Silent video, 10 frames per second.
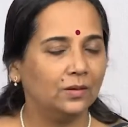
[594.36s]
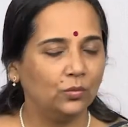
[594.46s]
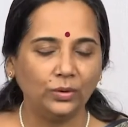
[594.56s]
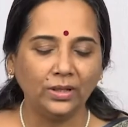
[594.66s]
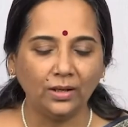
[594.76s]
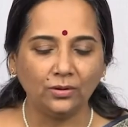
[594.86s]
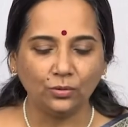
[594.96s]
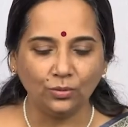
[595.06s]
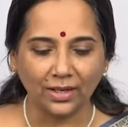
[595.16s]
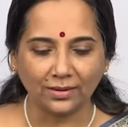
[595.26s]
One can
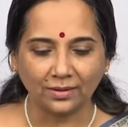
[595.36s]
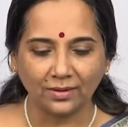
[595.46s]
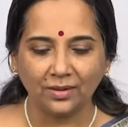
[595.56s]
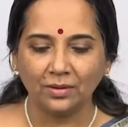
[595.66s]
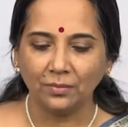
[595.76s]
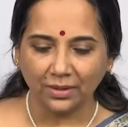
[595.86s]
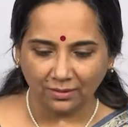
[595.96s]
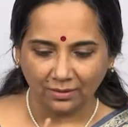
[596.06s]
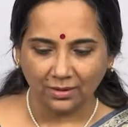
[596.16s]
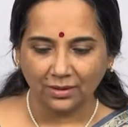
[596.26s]
do that. But
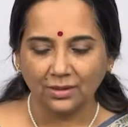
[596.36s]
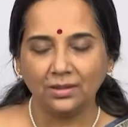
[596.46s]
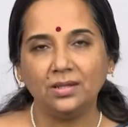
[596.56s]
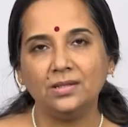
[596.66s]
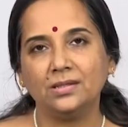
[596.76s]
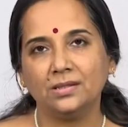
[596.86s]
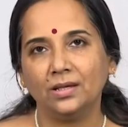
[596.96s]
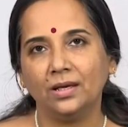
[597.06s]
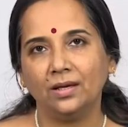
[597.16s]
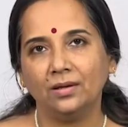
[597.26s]
this,
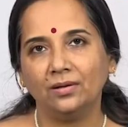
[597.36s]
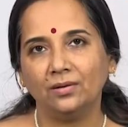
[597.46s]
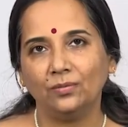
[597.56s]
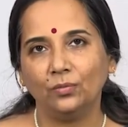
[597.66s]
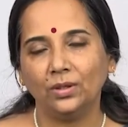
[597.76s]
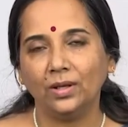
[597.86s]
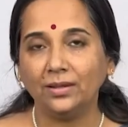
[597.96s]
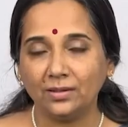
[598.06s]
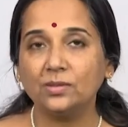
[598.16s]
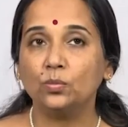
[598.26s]

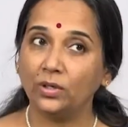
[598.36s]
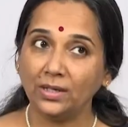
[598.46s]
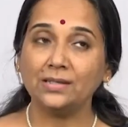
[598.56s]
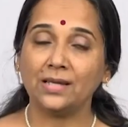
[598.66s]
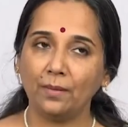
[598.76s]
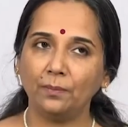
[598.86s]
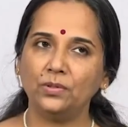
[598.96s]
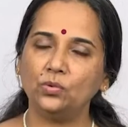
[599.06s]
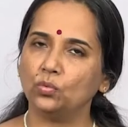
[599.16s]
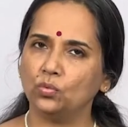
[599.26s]
and this is what has
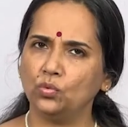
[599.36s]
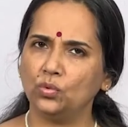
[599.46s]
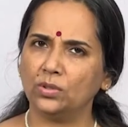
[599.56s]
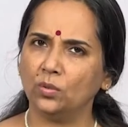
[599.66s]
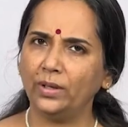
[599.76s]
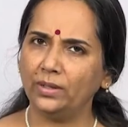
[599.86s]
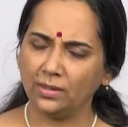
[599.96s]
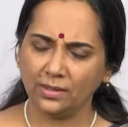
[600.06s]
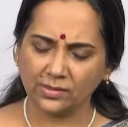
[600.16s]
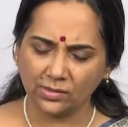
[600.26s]
happened to quite
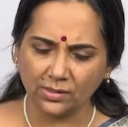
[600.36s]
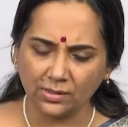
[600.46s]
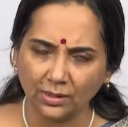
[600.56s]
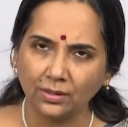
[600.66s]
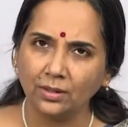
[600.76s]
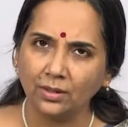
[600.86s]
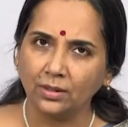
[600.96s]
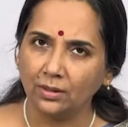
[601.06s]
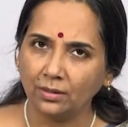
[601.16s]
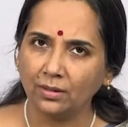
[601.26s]
an extent in
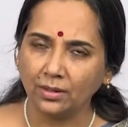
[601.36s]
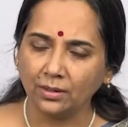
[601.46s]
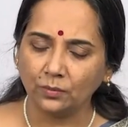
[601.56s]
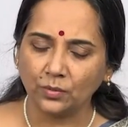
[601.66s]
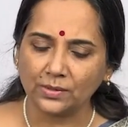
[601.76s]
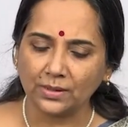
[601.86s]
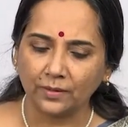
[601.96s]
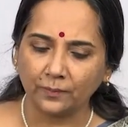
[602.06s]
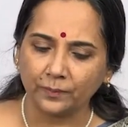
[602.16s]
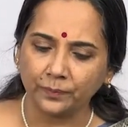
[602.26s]
Carnatic music.